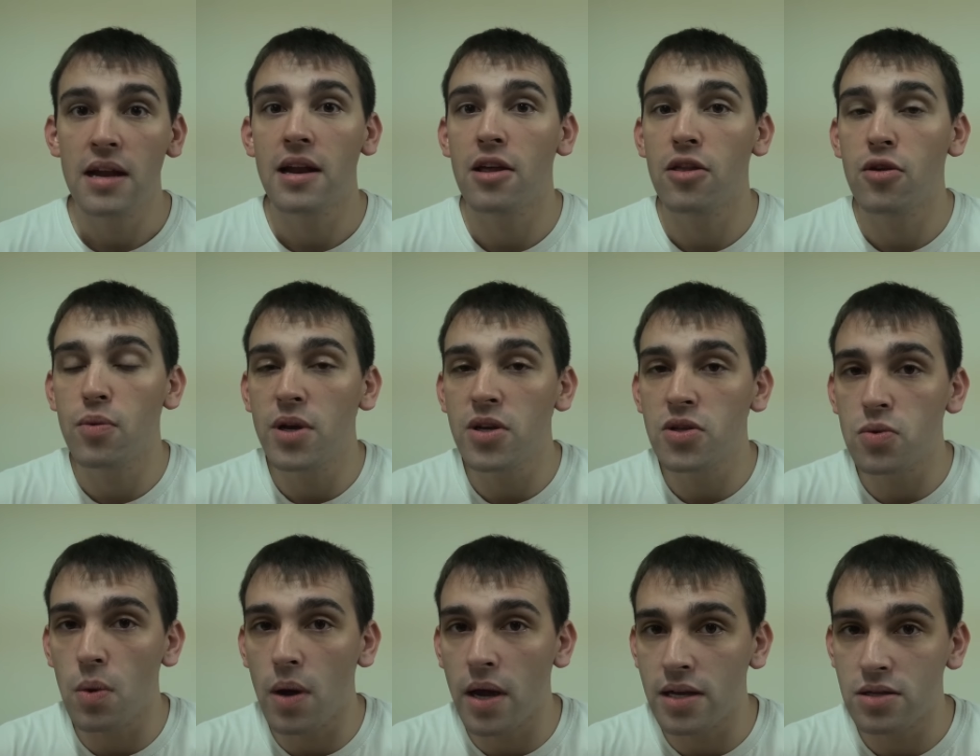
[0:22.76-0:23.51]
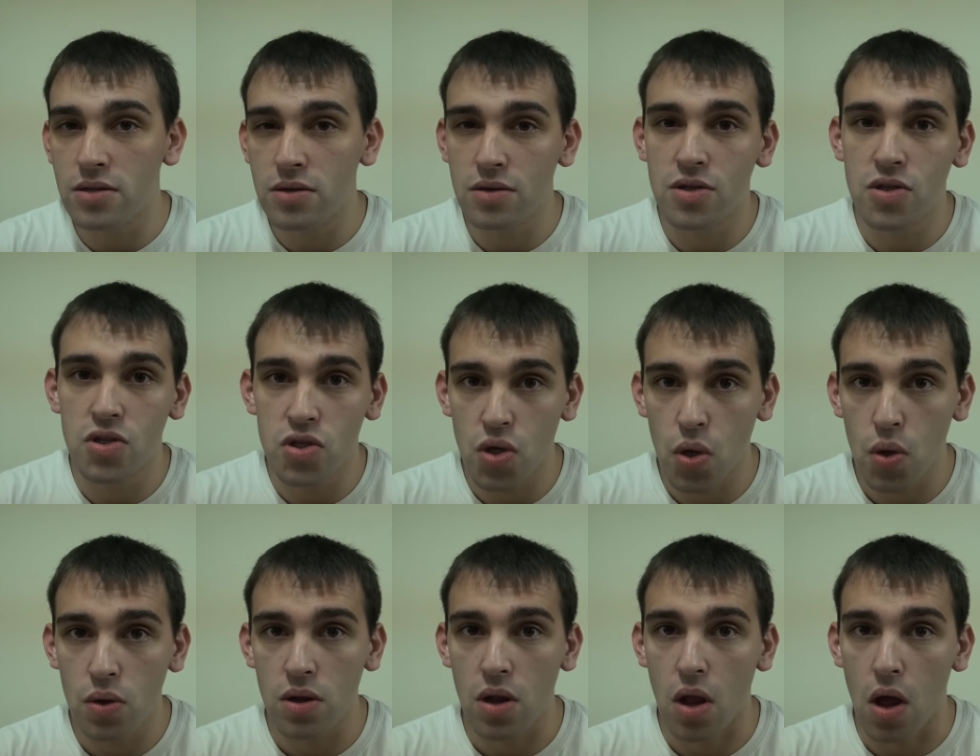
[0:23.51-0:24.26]
Now, the reason why it took
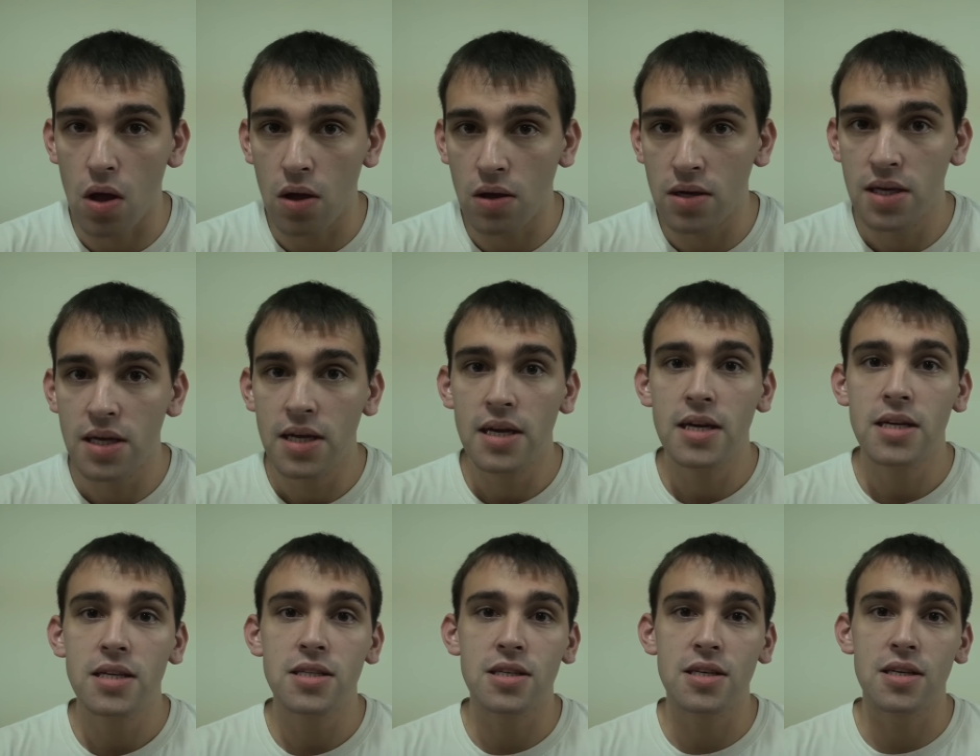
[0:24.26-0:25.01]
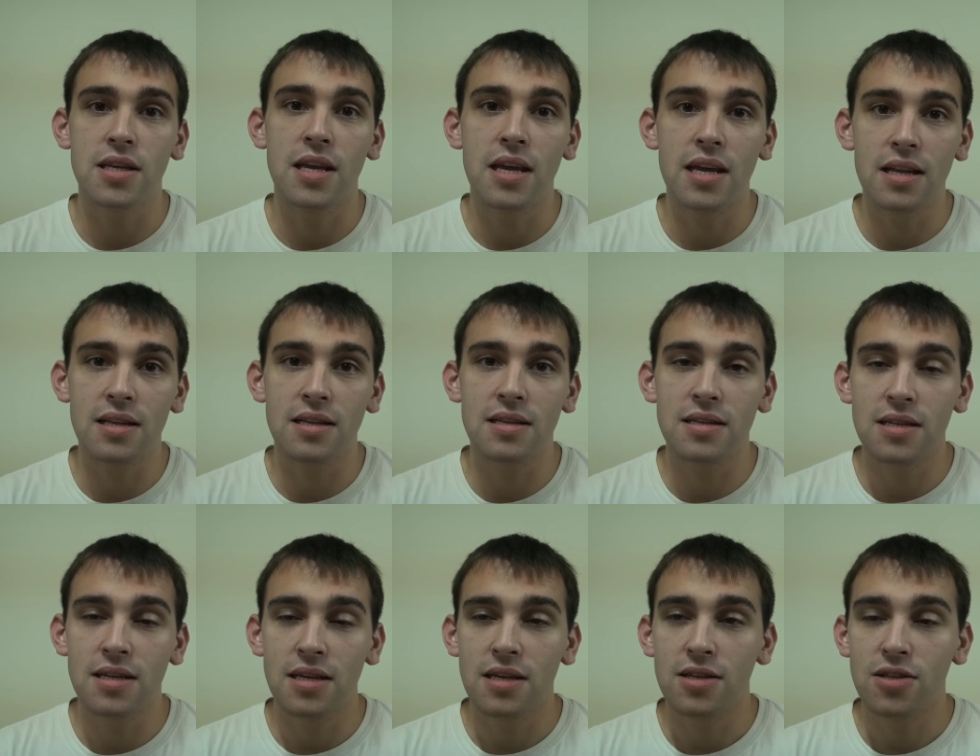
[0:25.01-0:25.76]
so long to
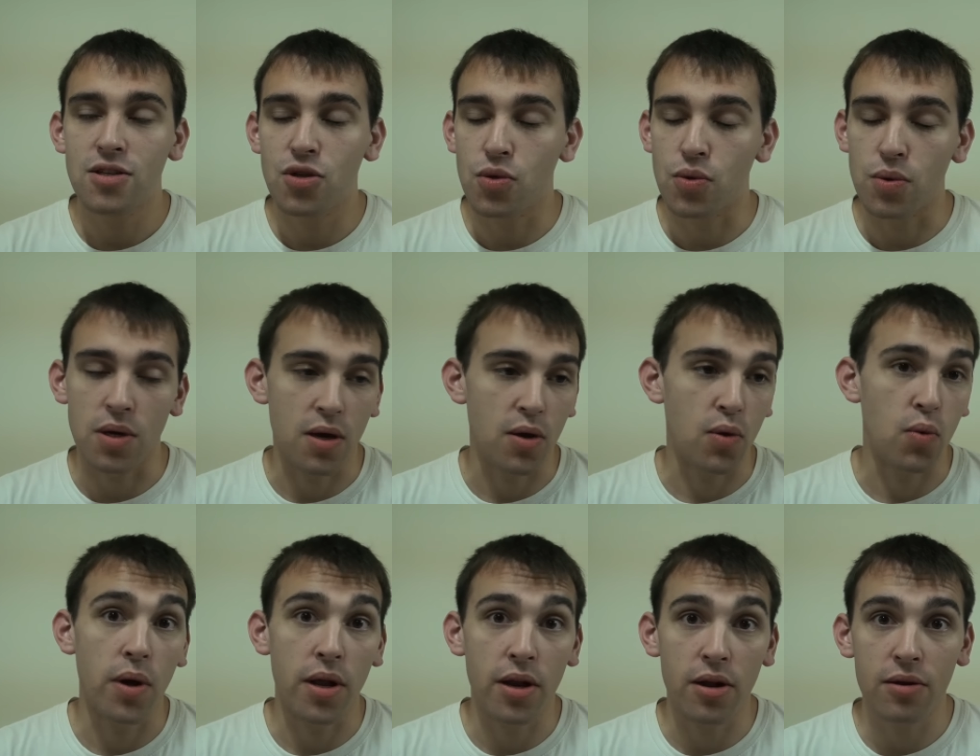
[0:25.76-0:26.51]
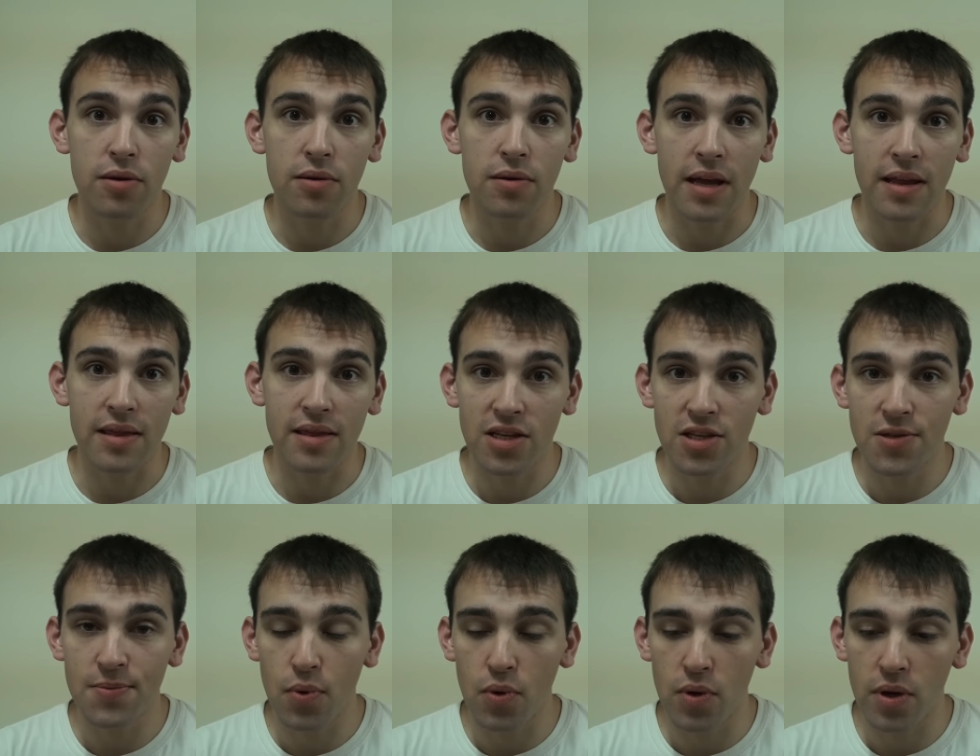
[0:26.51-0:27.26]
get to a winner at
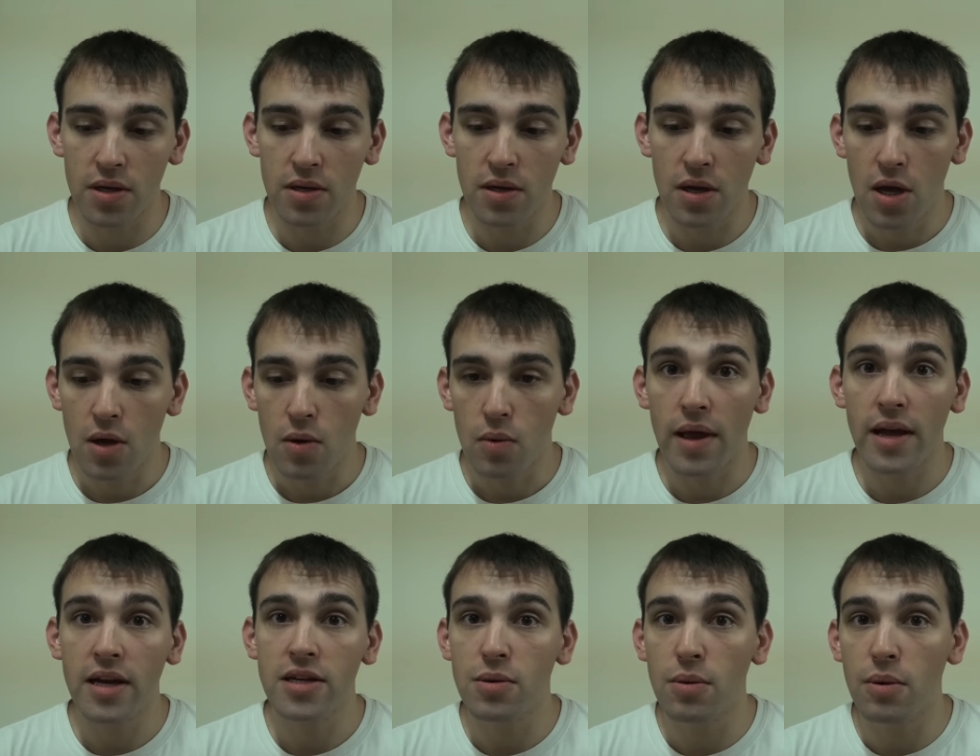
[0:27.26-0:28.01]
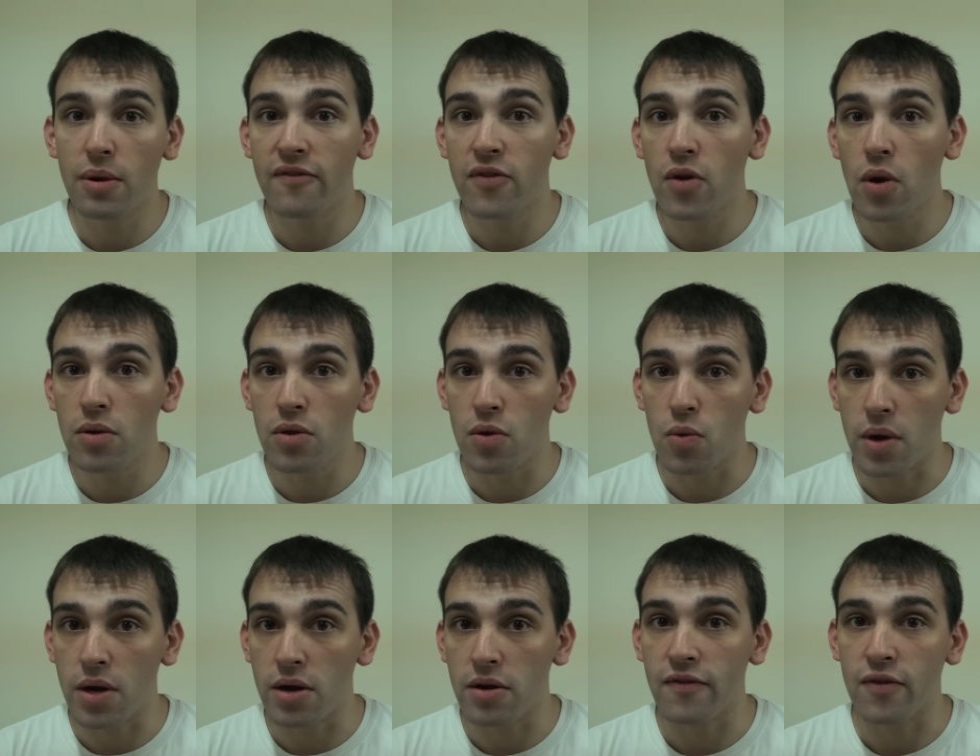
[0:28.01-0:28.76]
this point. Well, actually, we've known the
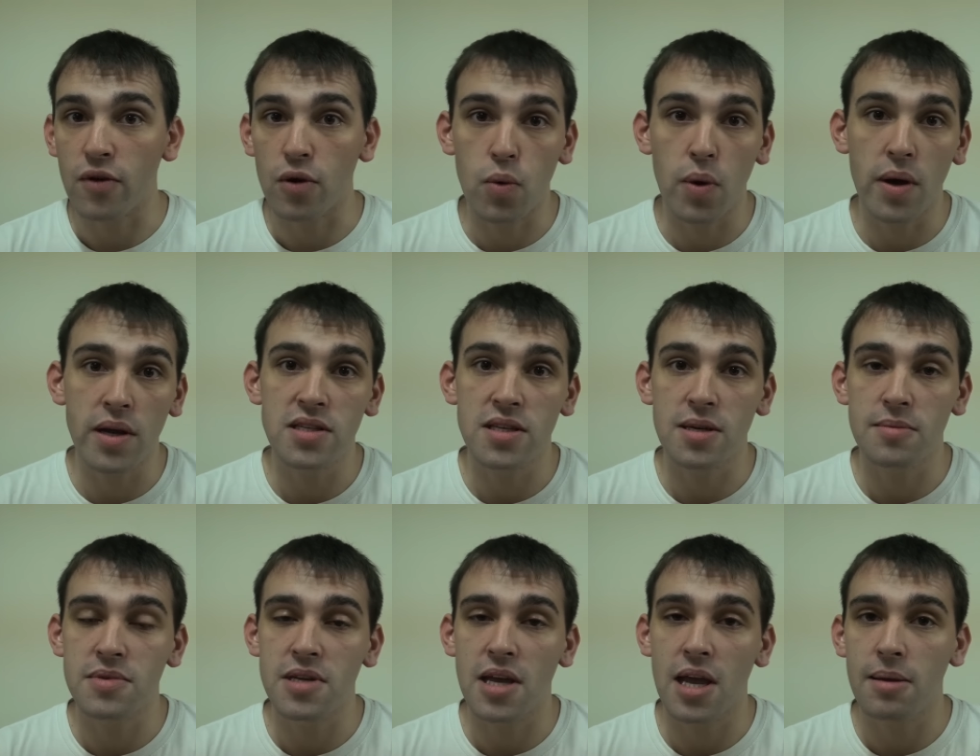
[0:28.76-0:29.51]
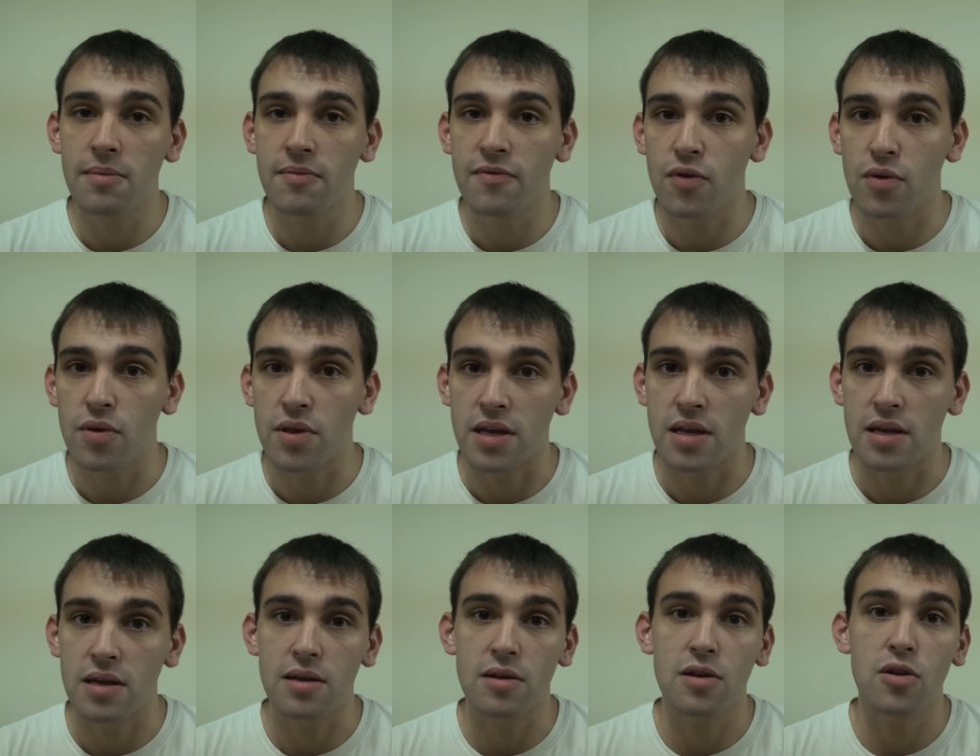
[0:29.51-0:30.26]
winner for quite some time for
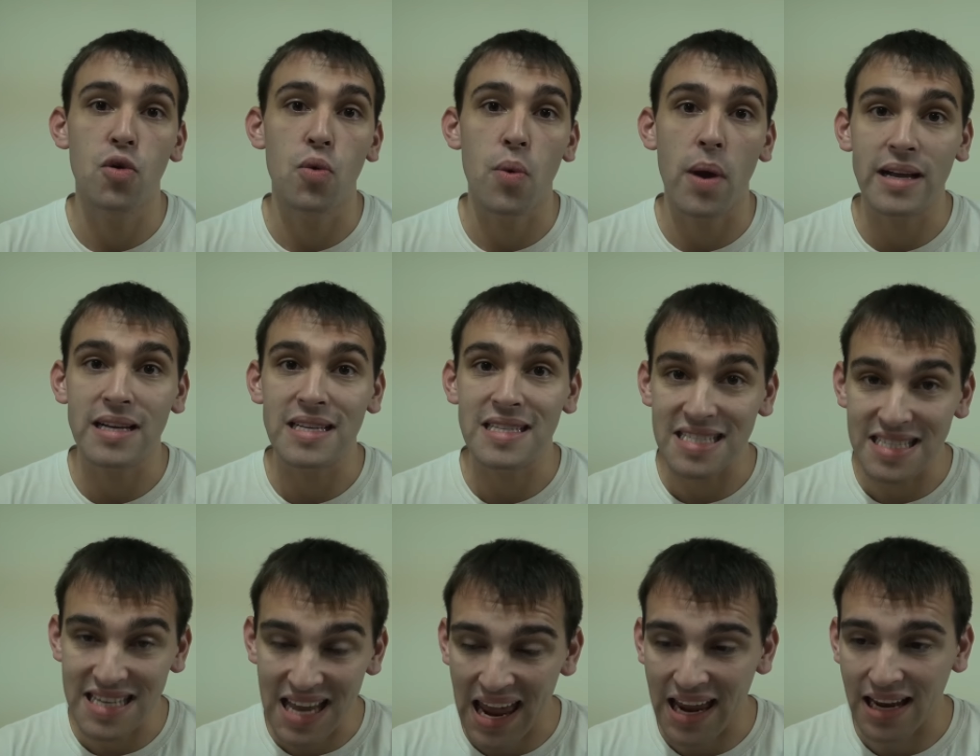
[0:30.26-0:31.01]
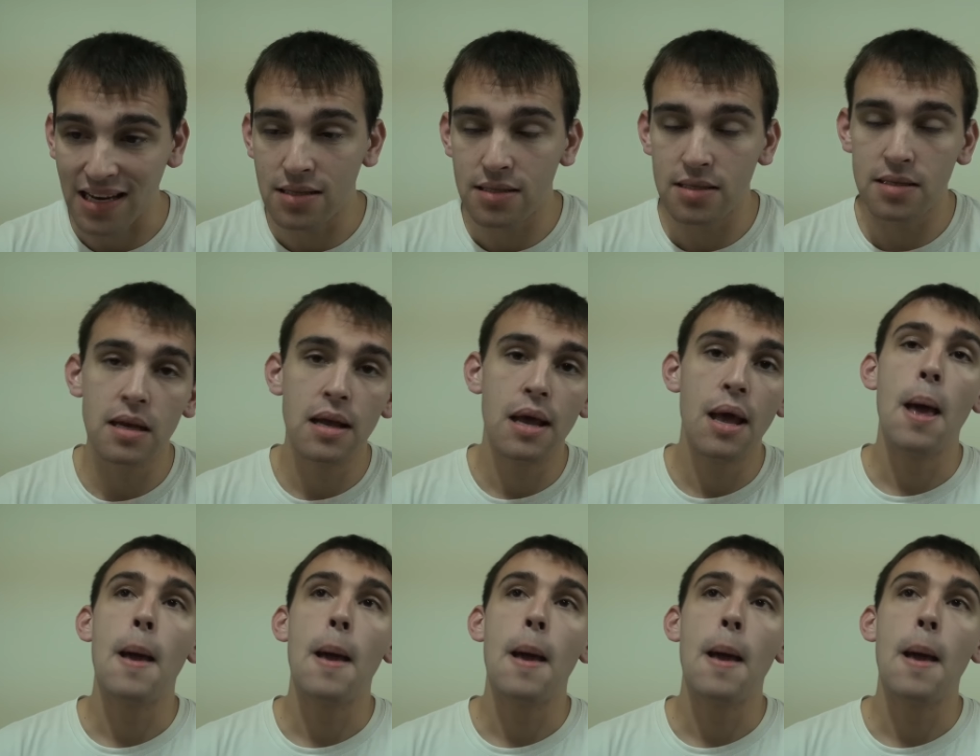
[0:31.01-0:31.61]
the correct date,